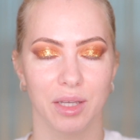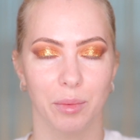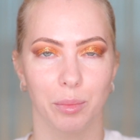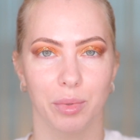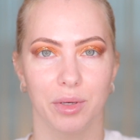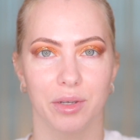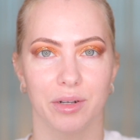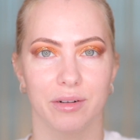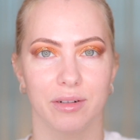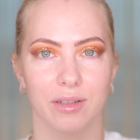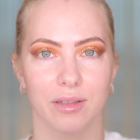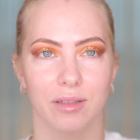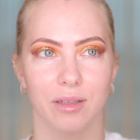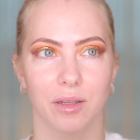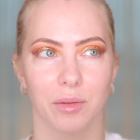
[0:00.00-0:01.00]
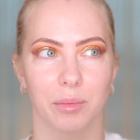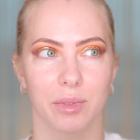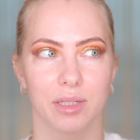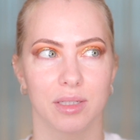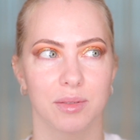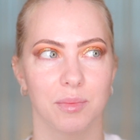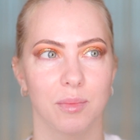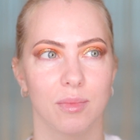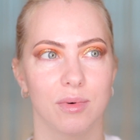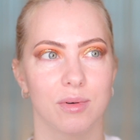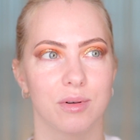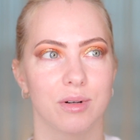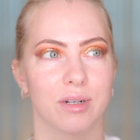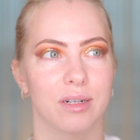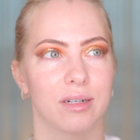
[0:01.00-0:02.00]
appear a little bit
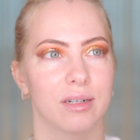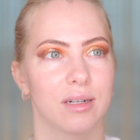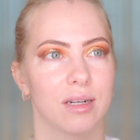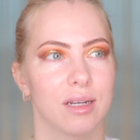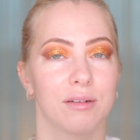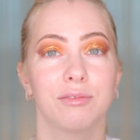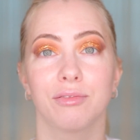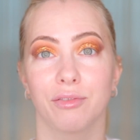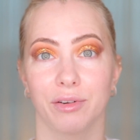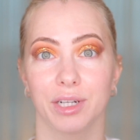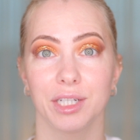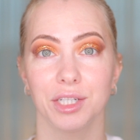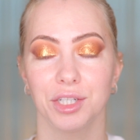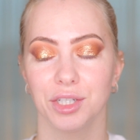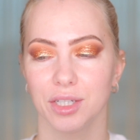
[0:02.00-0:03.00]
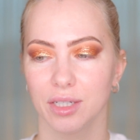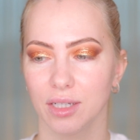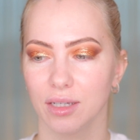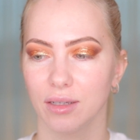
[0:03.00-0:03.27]
more fresh.